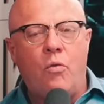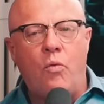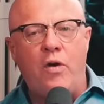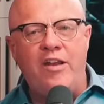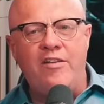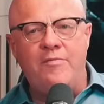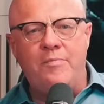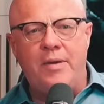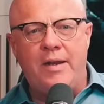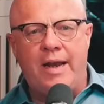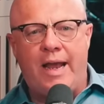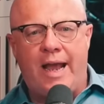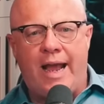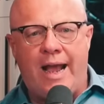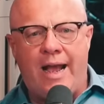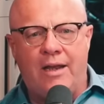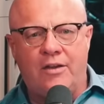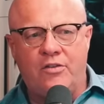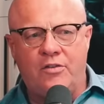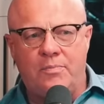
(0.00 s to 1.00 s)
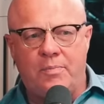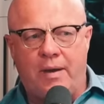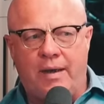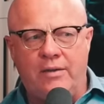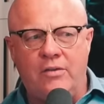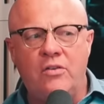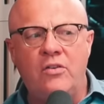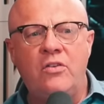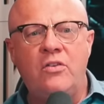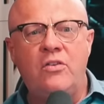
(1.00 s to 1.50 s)
We've been asked
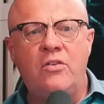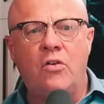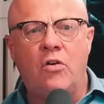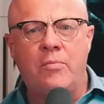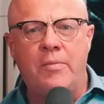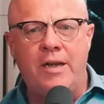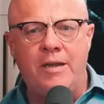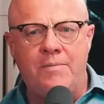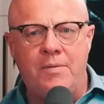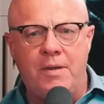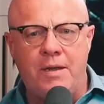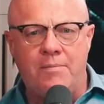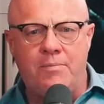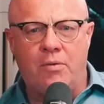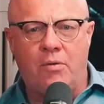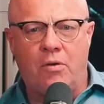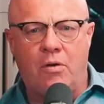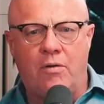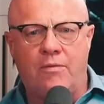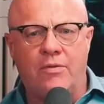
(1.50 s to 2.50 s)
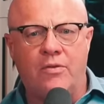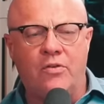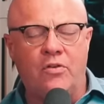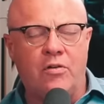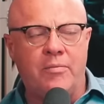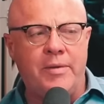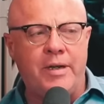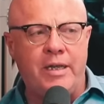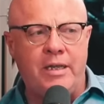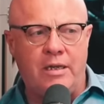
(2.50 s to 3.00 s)
by so many people over
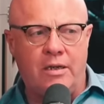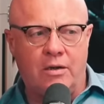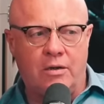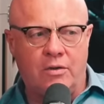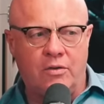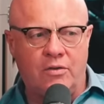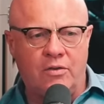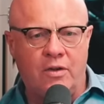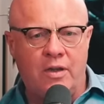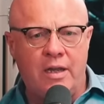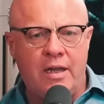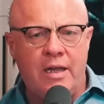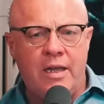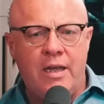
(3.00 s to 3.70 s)
so many years,